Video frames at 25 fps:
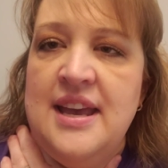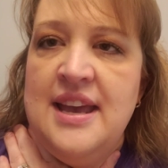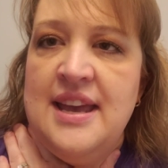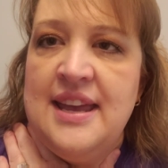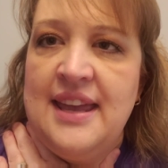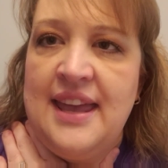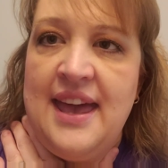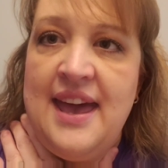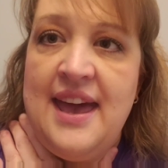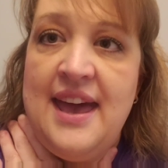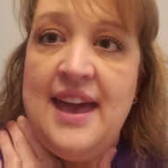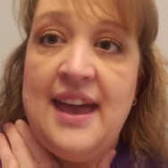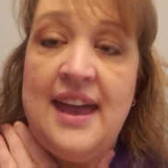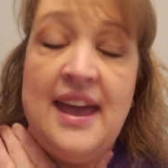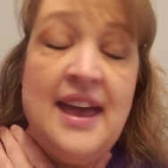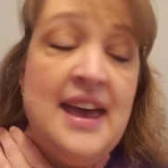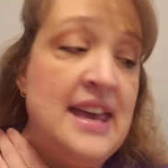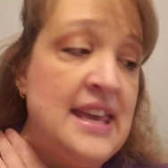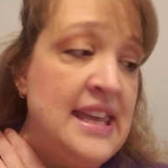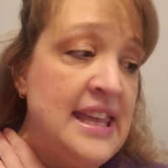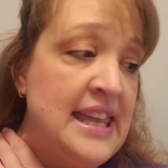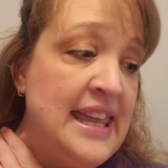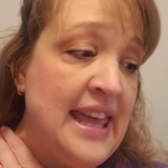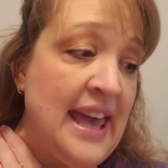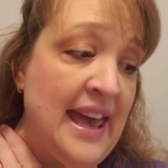Okay,
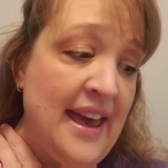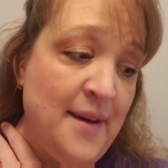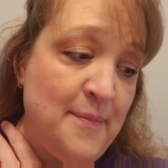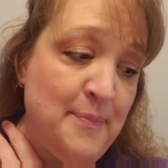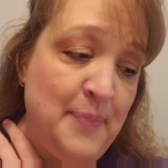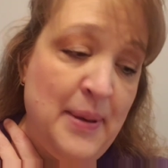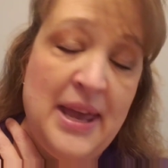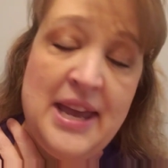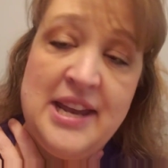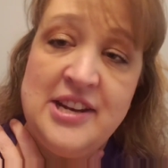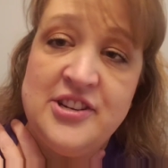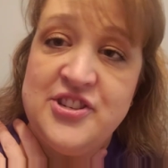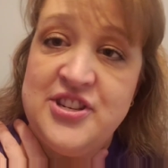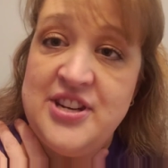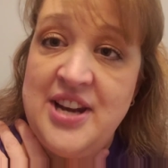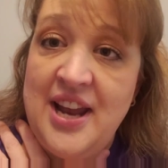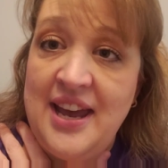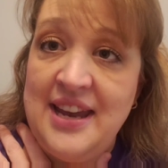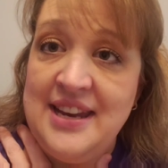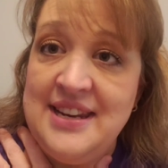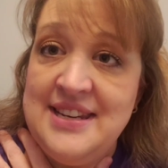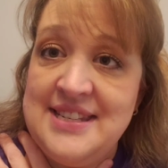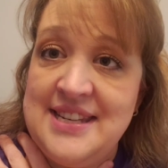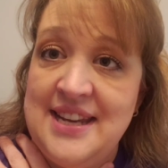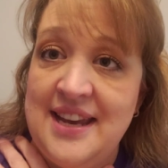get page 9
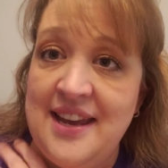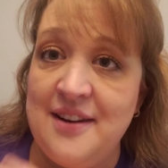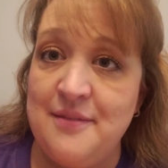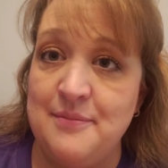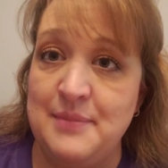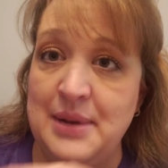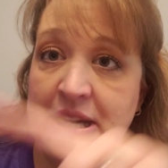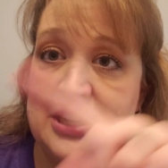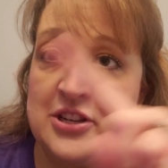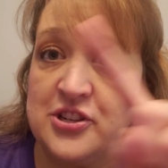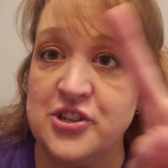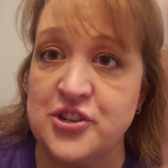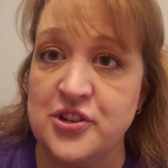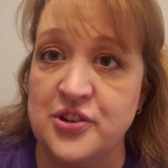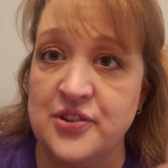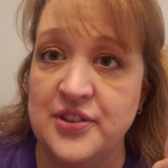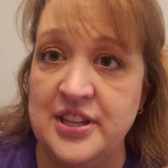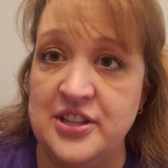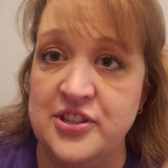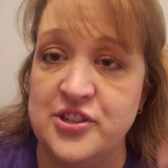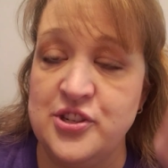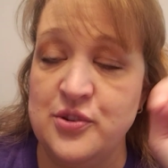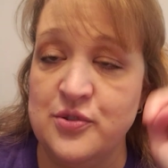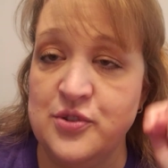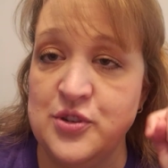done. Make sure that
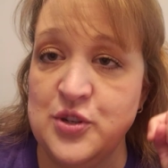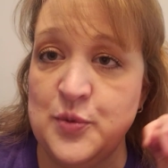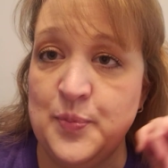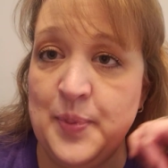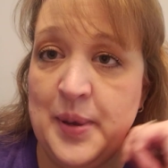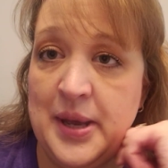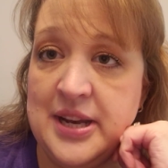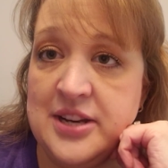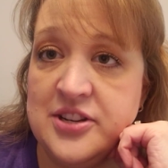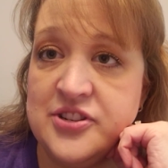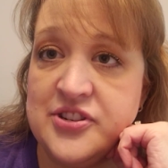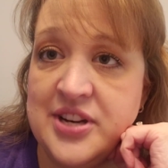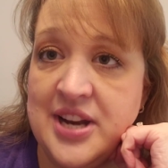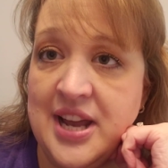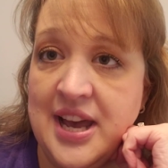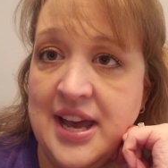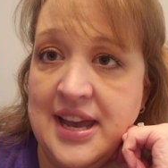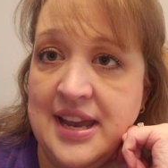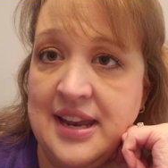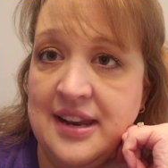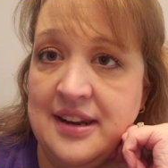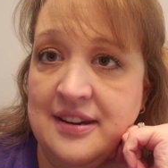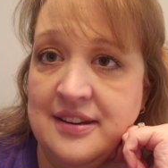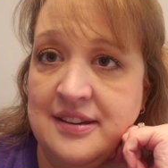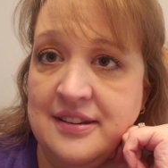you do page
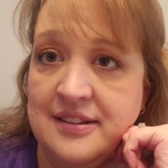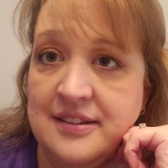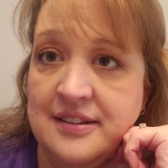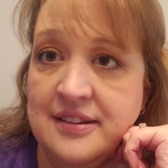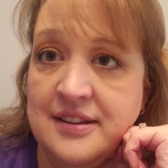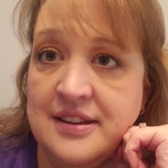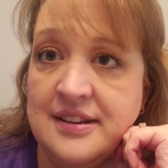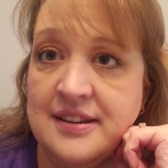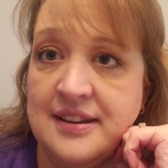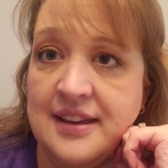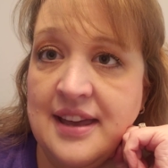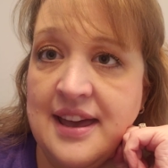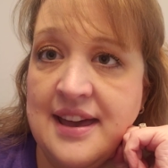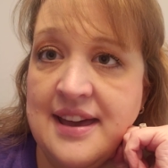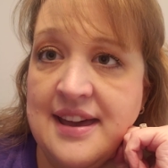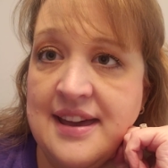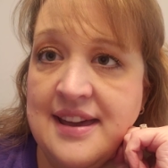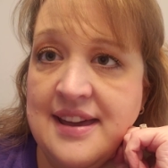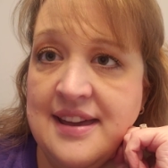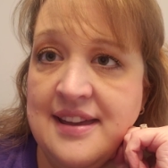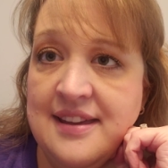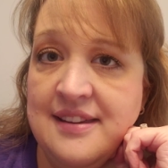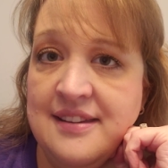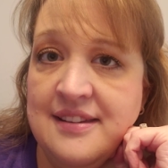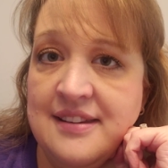9.
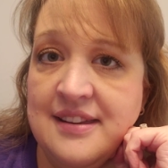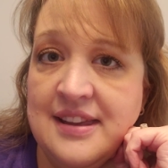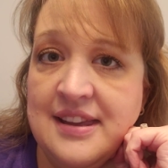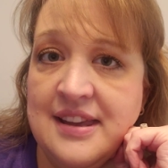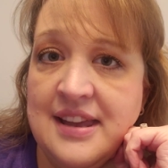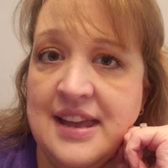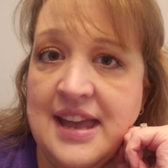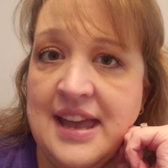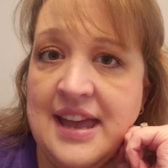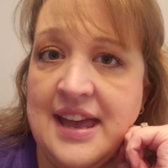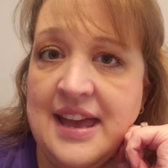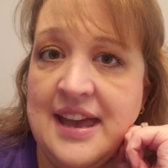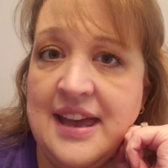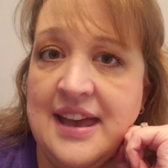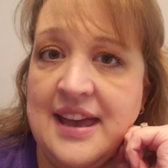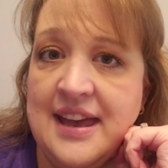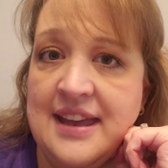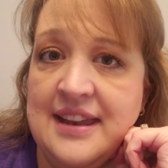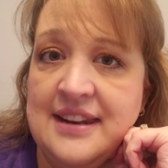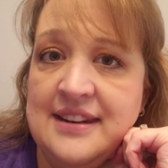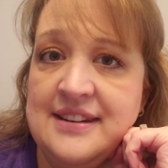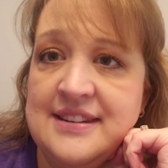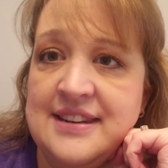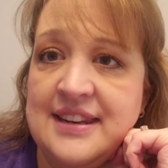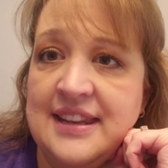Okay?
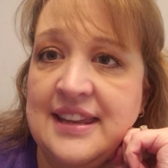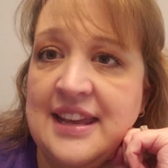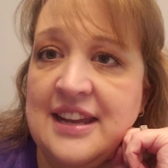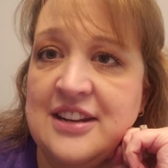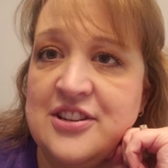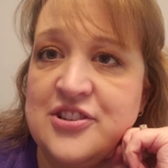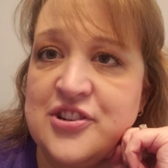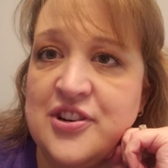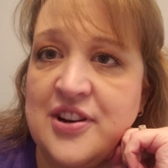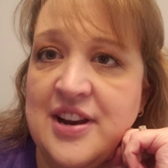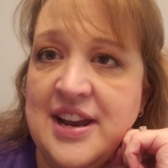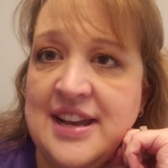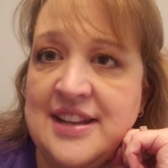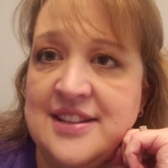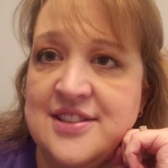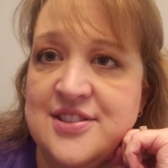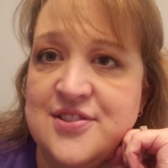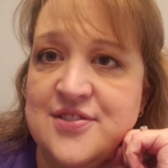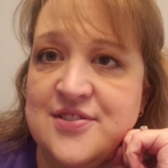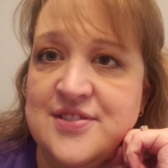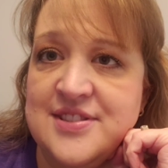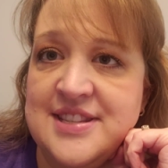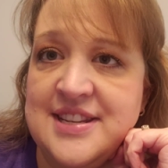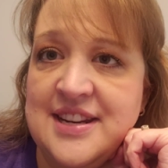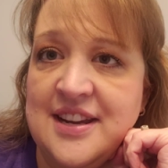And get your answers
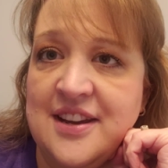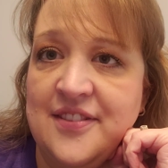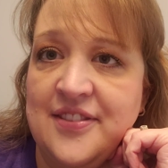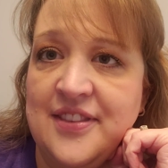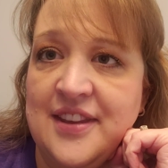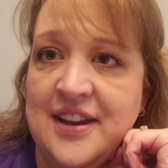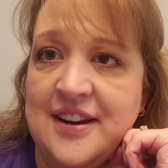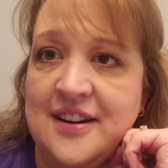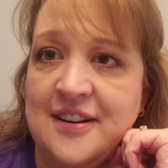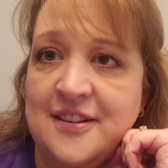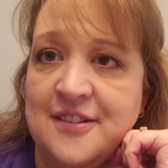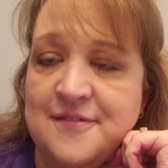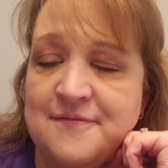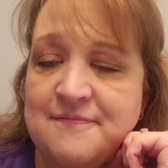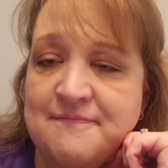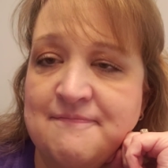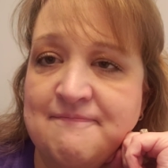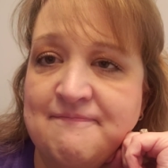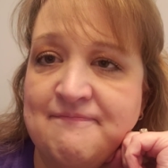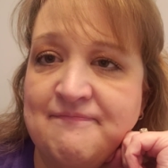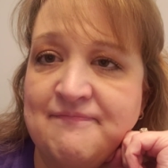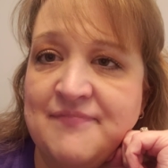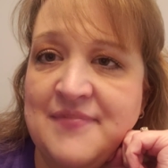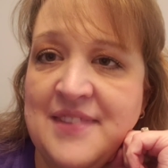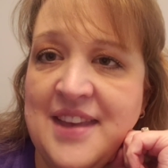down there.
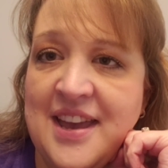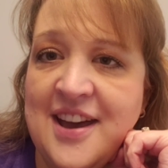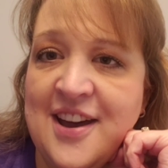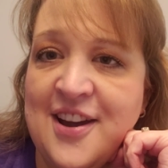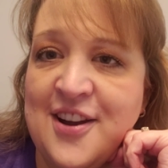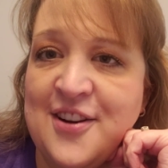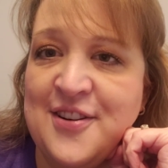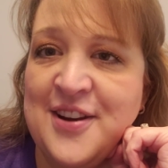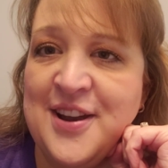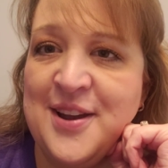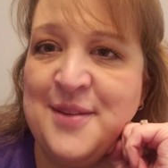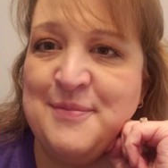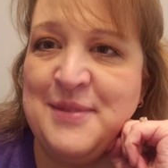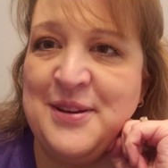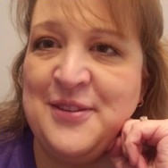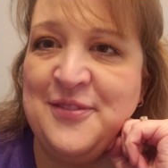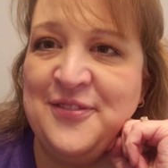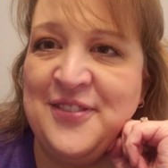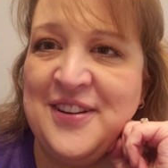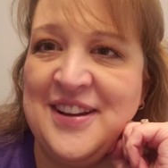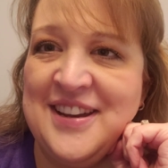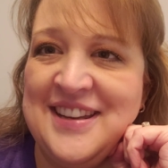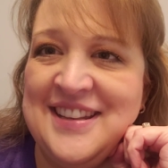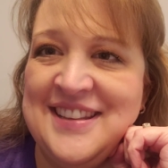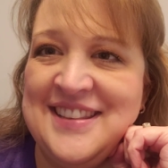All right, my
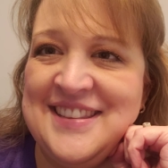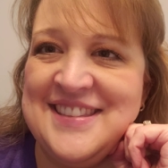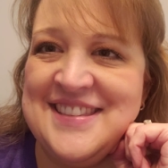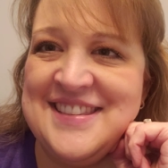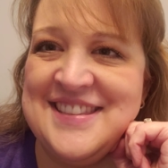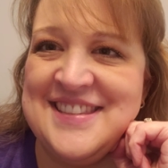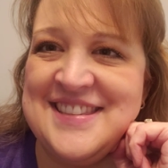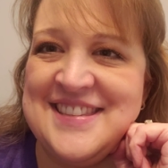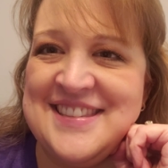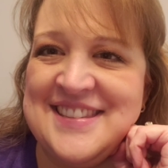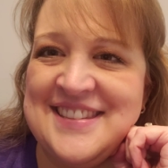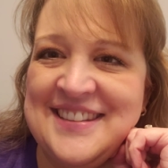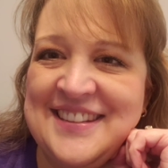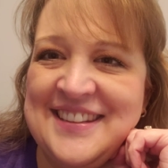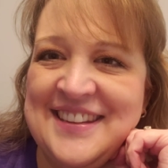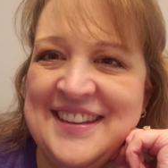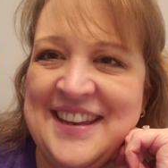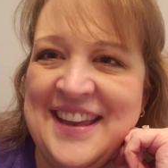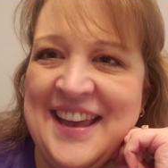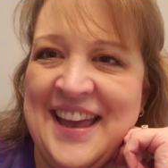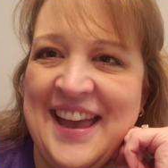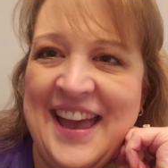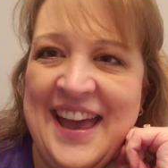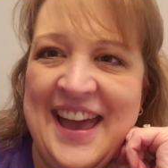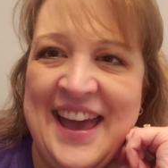friends.
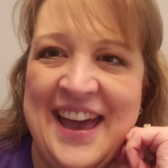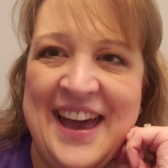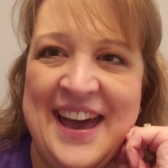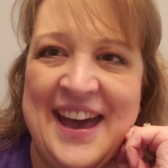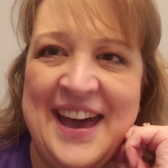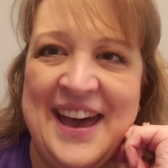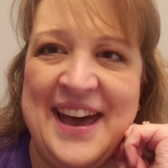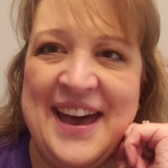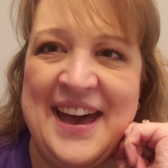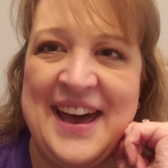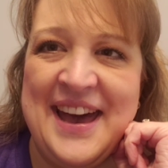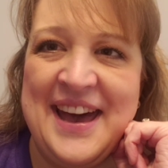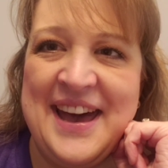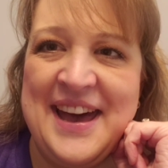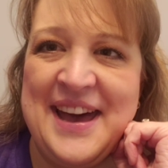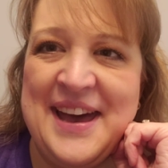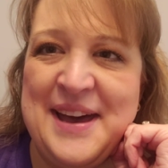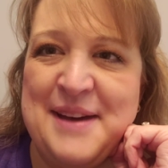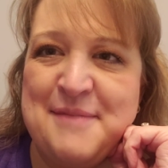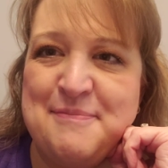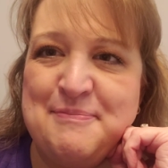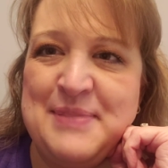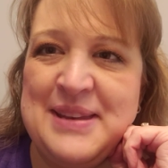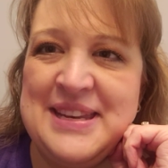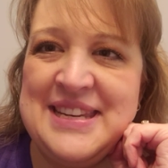
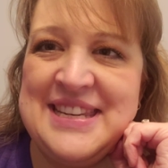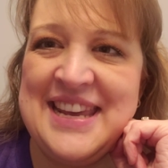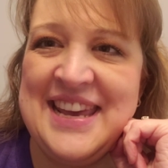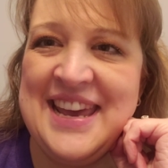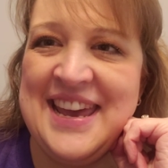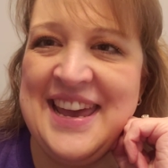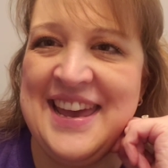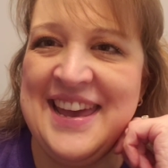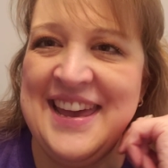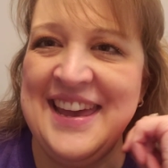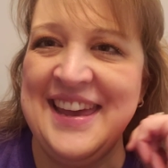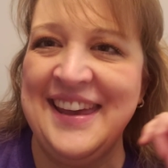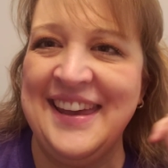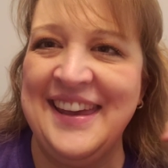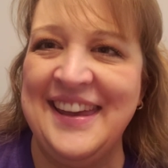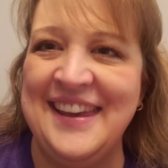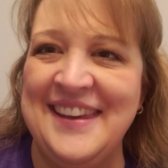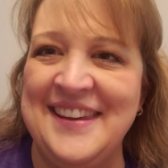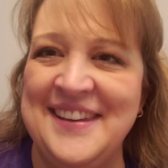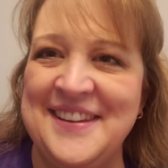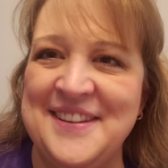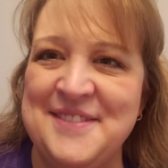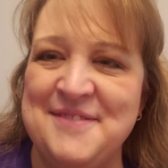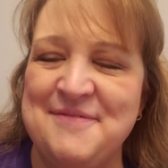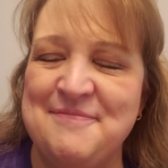Happy day.
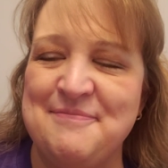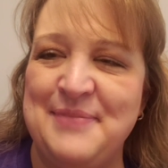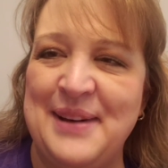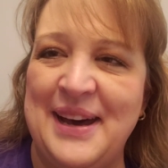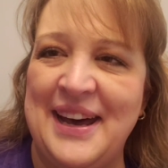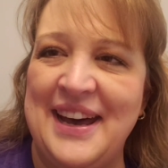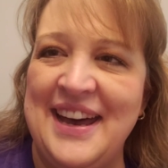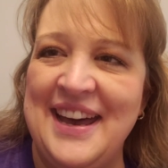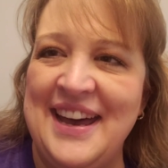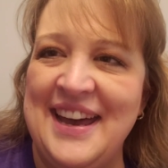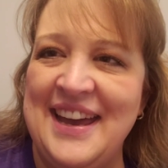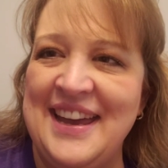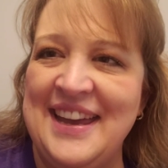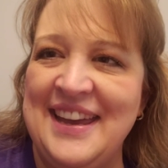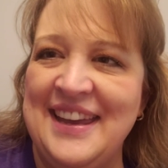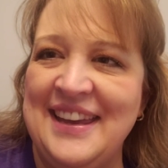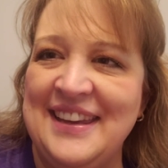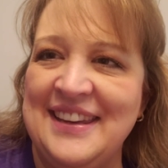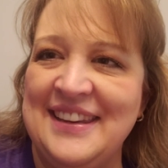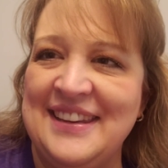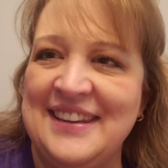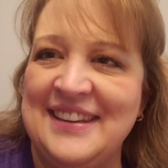Bye.